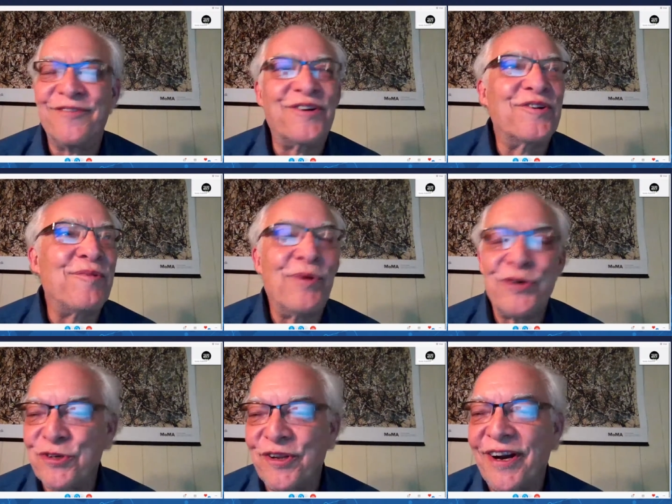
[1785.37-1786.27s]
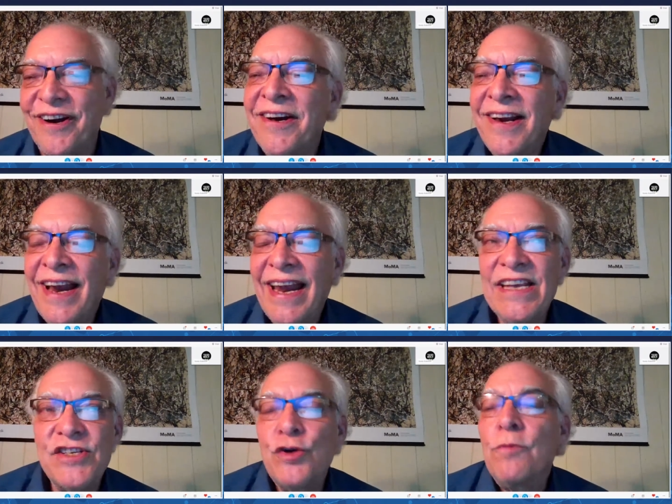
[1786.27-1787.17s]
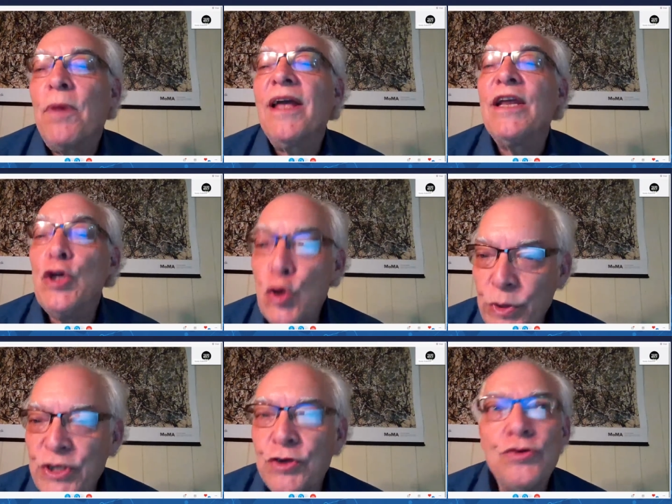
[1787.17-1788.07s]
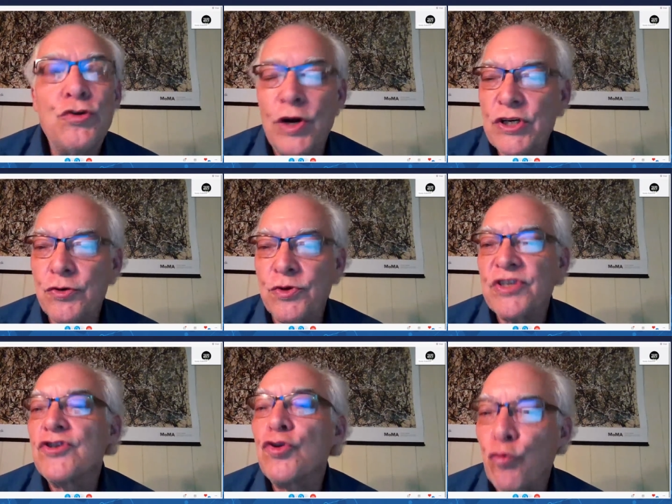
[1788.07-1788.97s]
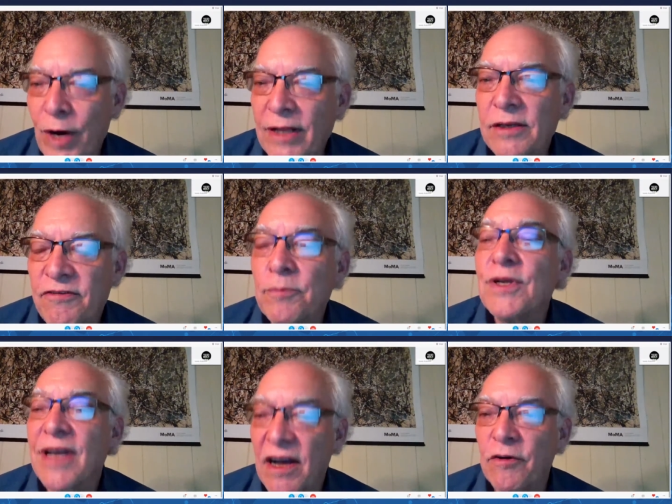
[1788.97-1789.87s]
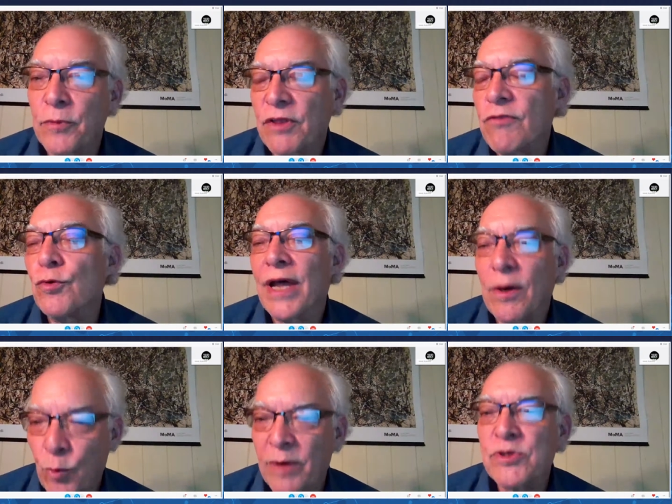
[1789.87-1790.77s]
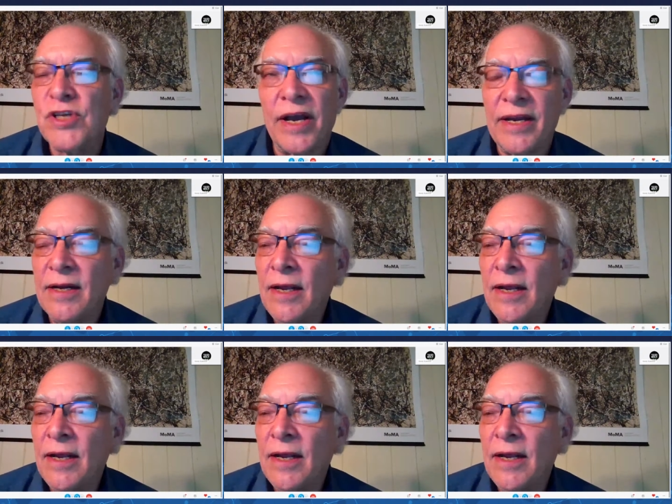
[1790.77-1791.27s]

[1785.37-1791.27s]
good commercial there, is you're buying new issue treasuries directly from the government through that website.